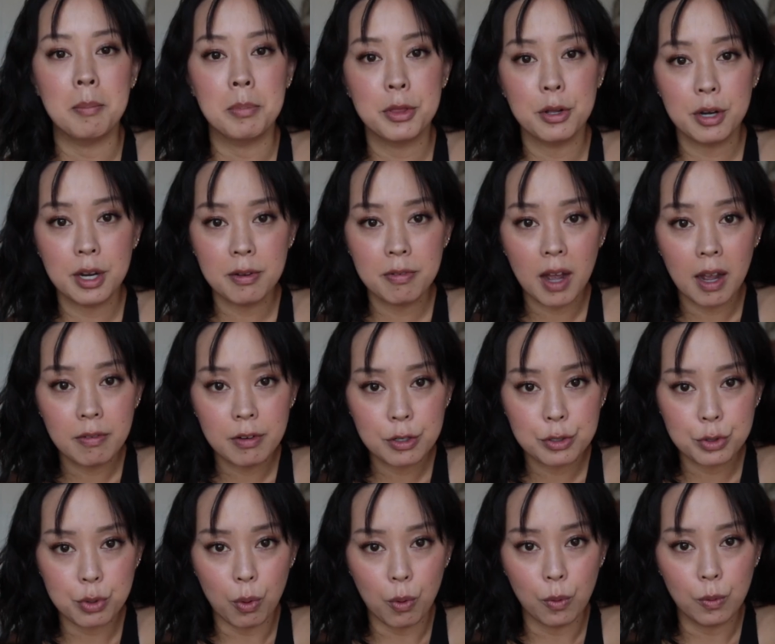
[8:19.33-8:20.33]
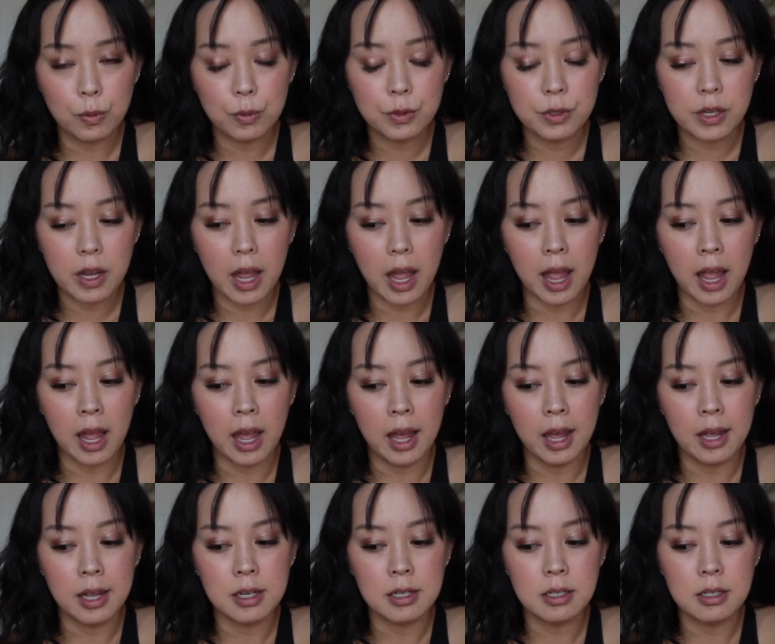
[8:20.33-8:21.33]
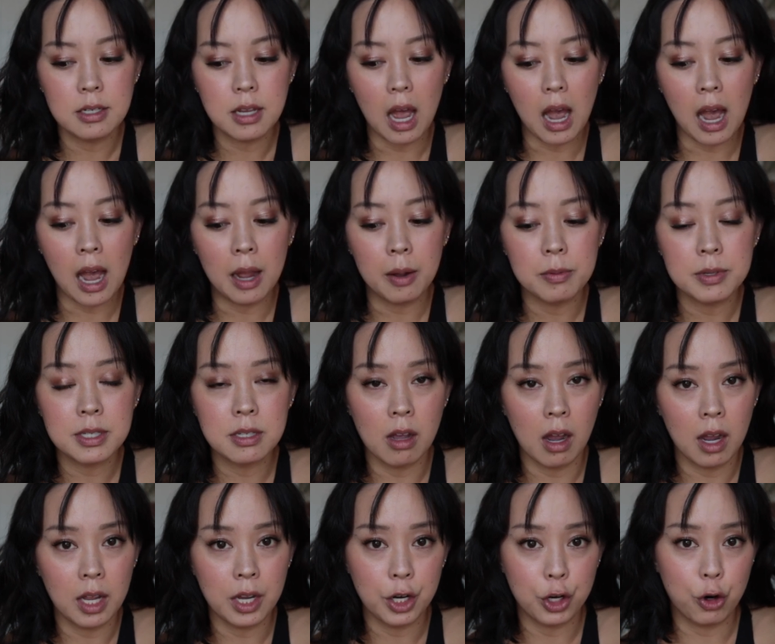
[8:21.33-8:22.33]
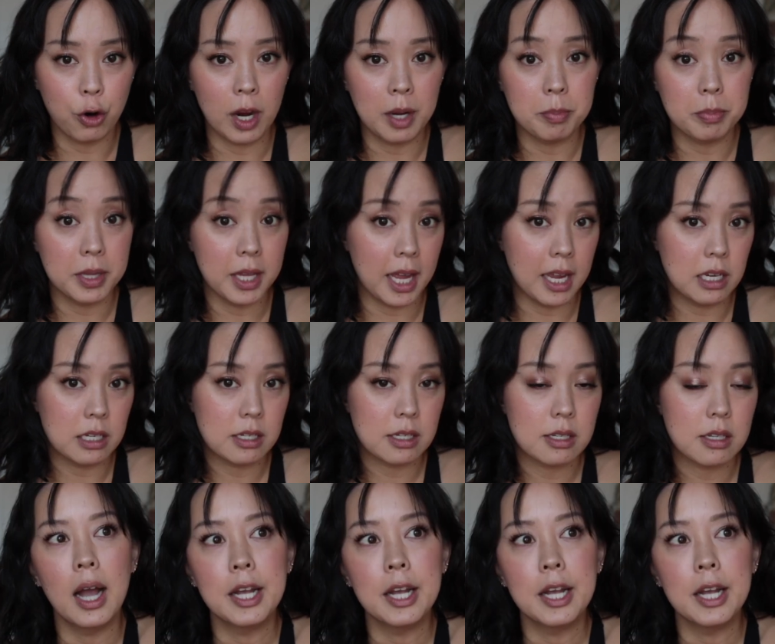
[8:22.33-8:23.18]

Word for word: I'm 35 years old and I was not in a great place.